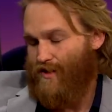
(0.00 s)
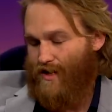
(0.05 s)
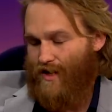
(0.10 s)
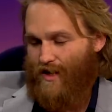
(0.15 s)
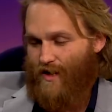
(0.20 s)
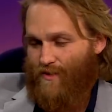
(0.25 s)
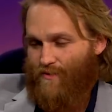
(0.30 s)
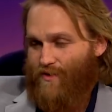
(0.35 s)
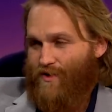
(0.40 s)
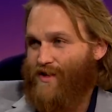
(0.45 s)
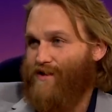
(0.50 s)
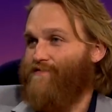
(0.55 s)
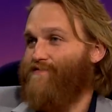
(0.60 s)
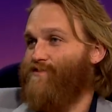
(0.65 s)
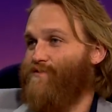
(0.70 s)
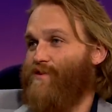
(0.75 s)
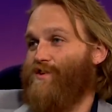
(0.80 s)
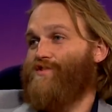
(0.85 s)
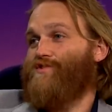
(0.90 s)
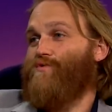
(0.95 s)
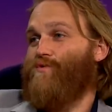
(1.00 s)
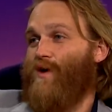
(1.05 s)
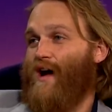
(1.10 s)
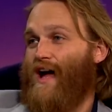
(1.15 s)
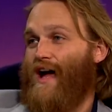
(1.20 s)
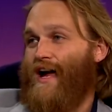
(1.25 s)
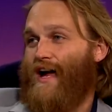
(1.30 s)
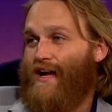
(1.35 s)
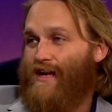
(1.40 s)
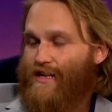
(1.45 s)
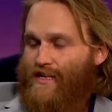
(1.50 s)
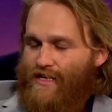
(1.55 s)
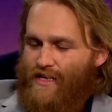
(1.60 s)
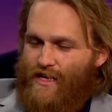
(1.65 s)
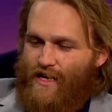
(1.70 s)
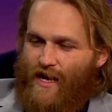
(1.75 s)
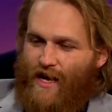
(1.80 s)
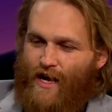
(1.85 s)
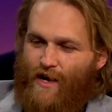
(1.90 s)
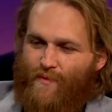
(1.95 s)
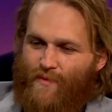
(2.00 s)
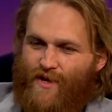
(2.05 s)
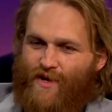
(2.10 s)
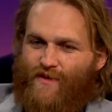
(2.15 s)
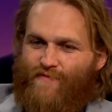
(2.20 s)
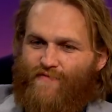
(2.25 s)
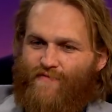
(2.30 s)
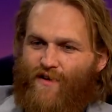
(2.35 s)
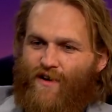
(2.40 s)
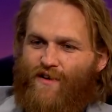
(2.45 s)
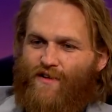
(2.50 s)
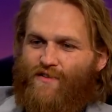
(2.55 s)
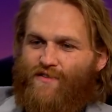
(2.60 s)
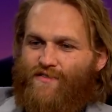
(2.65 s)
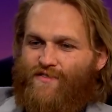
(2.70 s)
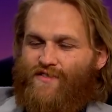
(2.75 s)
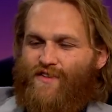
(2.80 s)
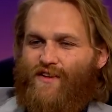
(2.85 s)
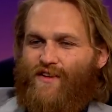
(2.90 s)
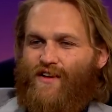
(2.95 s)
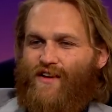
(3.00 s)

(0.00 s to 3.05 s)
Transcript: Uh, I won't give too much away. Uh, but it follows uh,